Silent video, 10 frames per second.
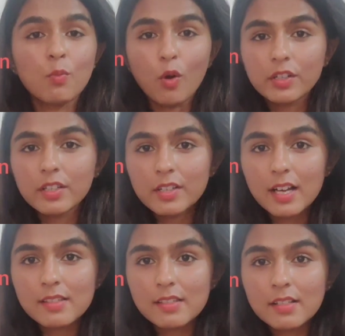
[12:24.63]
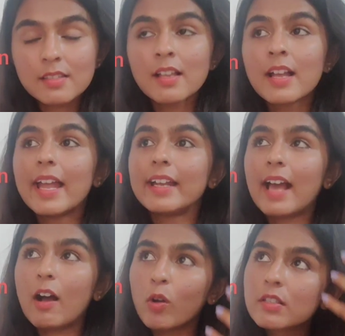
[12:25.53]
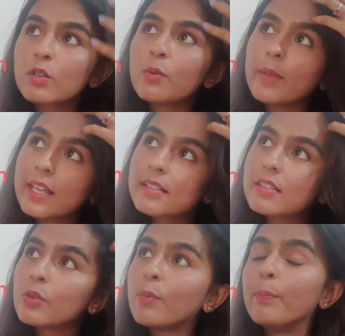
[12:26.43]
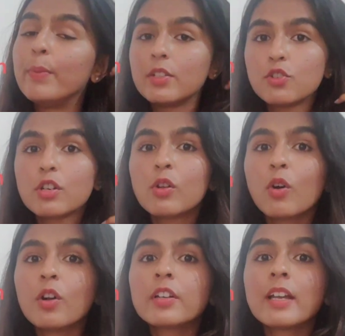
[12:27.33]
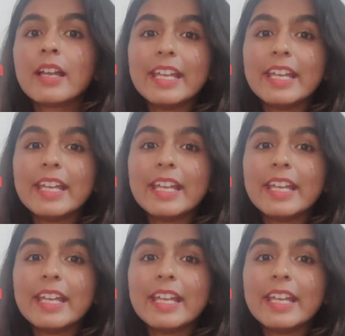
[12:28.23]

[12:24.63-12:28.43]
So what it does is it also makes you binge a lot,